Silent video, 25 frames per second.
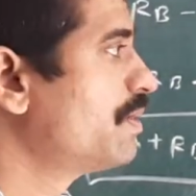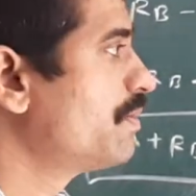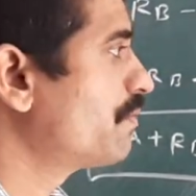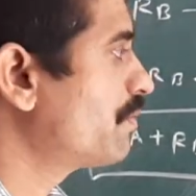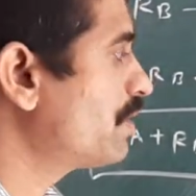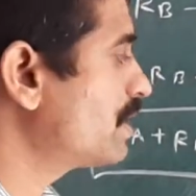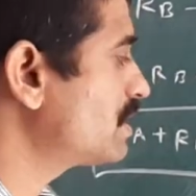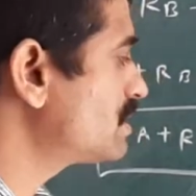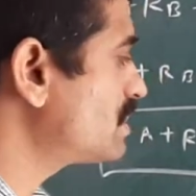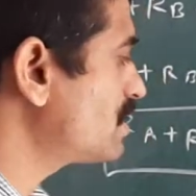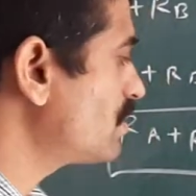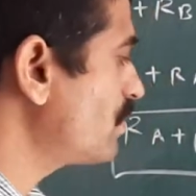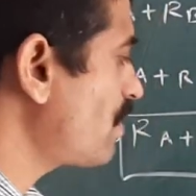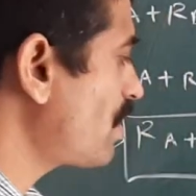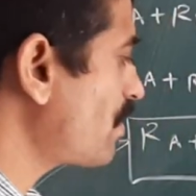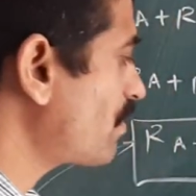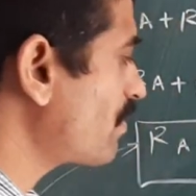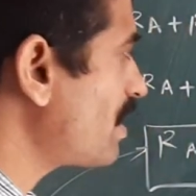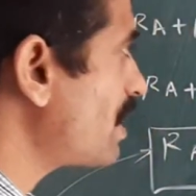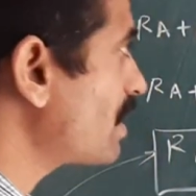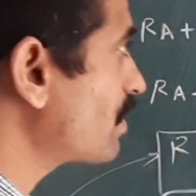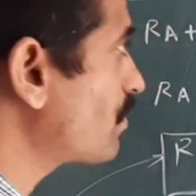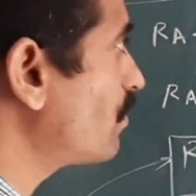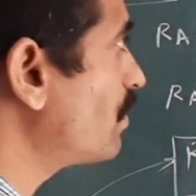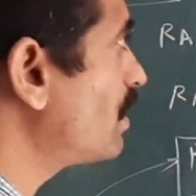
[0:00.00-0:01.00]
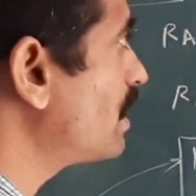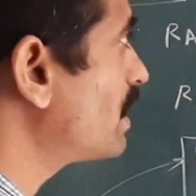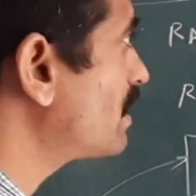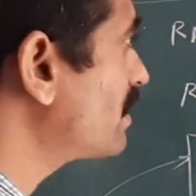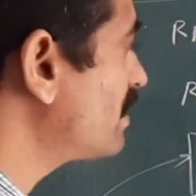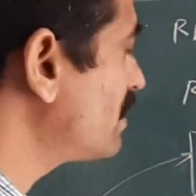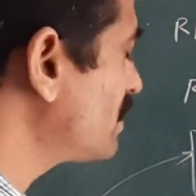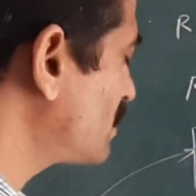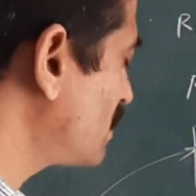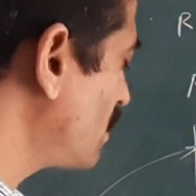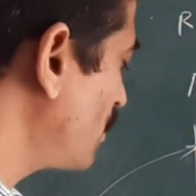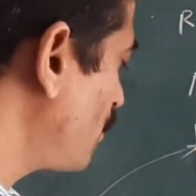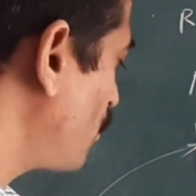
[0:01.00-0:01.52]
Once you have calculated
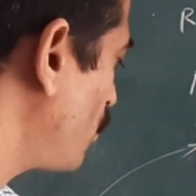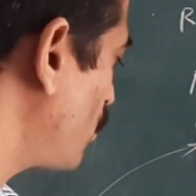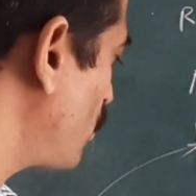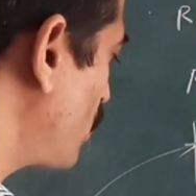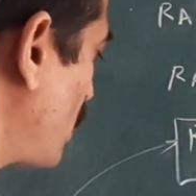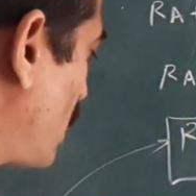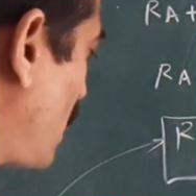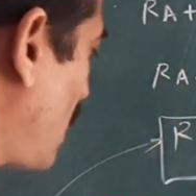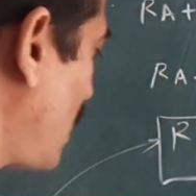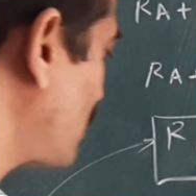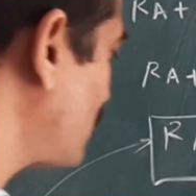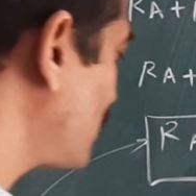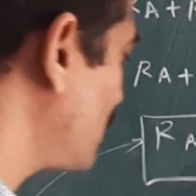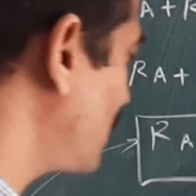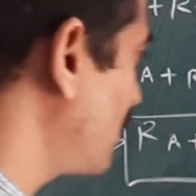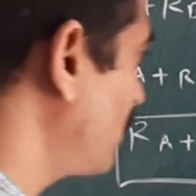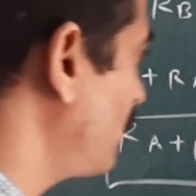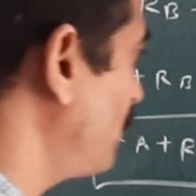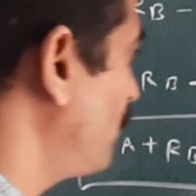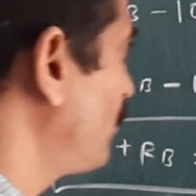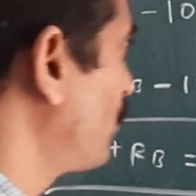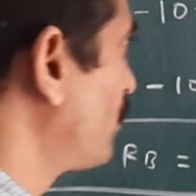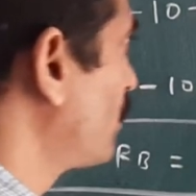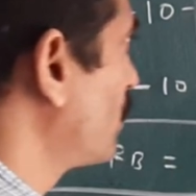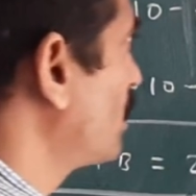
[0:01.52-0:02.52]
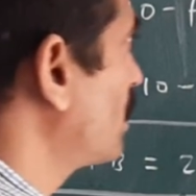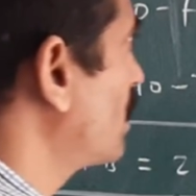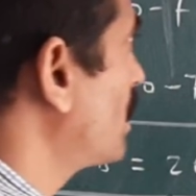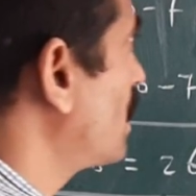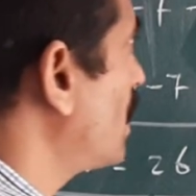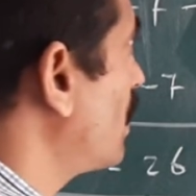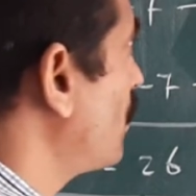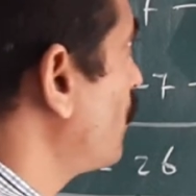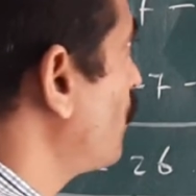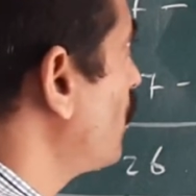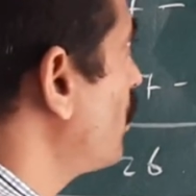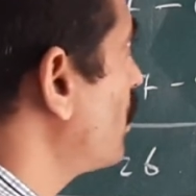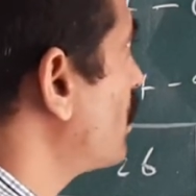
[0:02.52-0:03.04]
the support reaction,
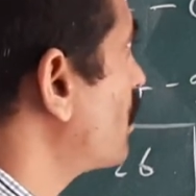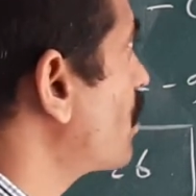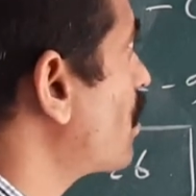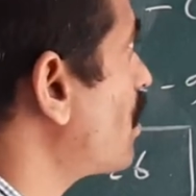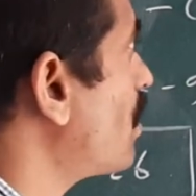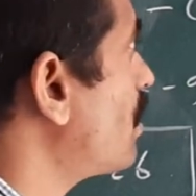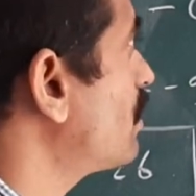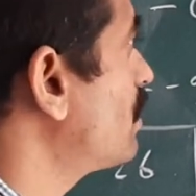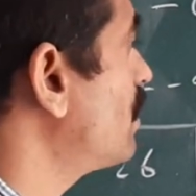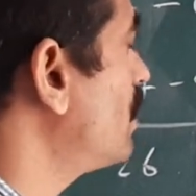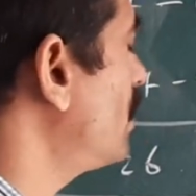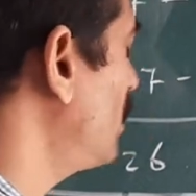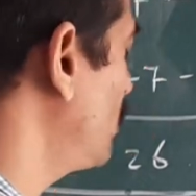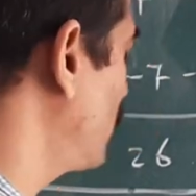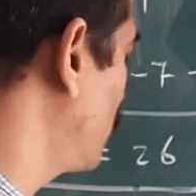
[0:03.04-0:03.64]
then we will draw the